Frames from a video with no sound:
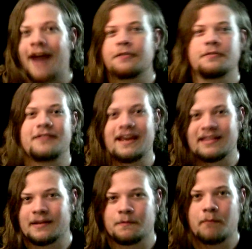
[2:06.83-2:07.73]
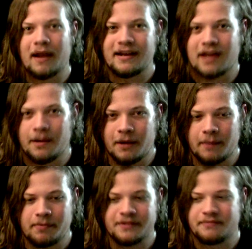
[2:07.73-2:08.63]
Another thing that might come
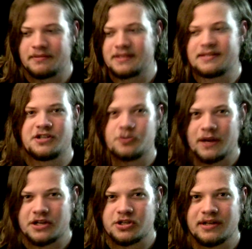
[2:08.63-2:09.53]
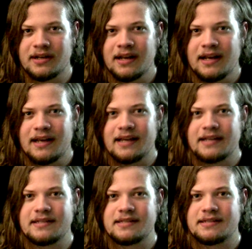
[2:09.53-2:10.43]
up in this situation
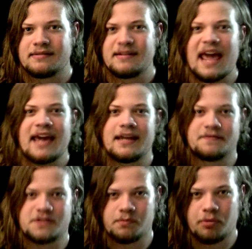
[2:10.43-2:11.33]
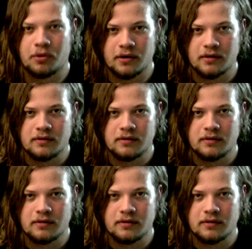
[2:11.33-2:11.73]
is negative support.